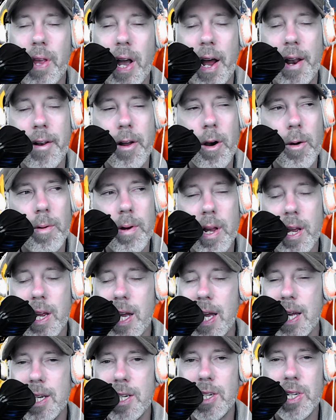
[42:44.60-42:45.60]
and
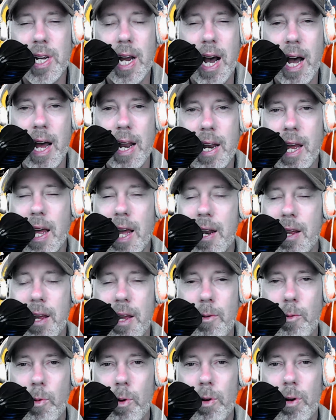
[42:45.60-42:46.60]

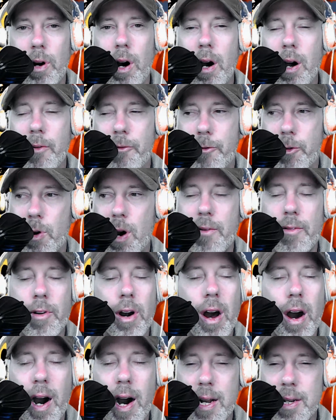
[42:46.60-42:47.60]
it will
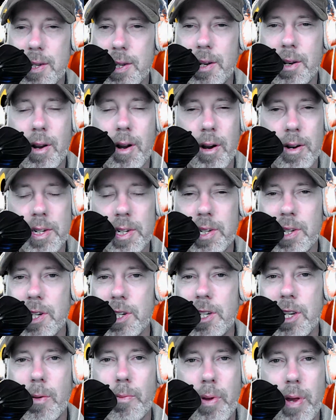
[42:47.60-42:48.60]
forever haunt
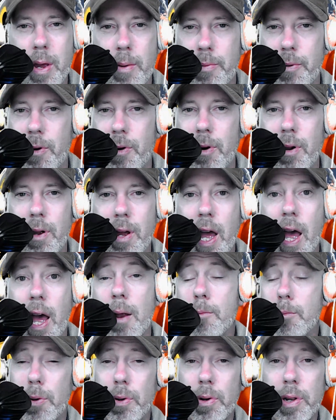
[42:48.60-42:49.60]
narcissistic people
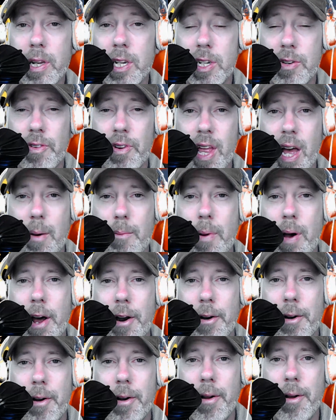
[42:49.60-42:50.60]
and bullies for that
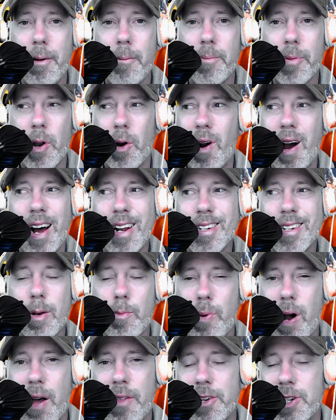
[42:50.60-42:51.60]
matter. They're
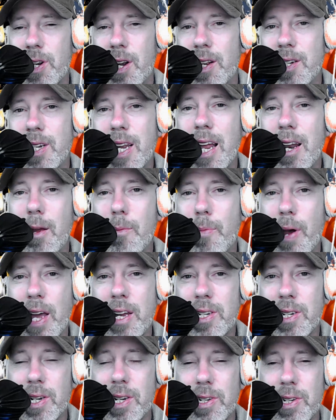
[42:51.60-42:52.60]
haunted by this on a daily
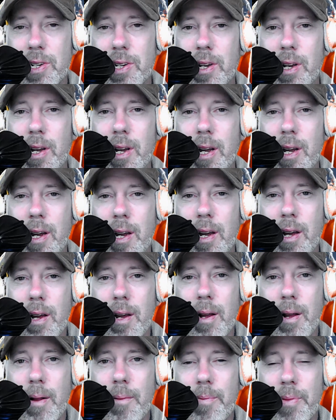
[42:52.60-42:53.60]
basis.
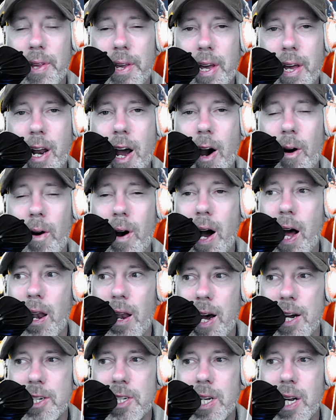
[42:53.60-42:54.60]
I
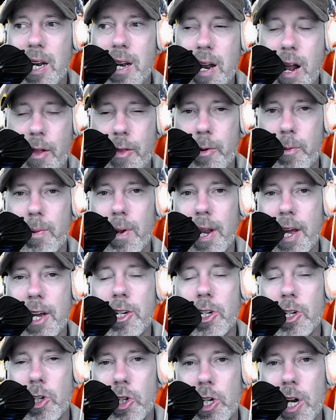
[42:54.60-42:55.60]
lost another
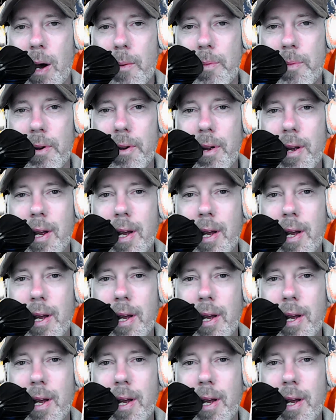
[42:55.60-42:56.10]
relationship.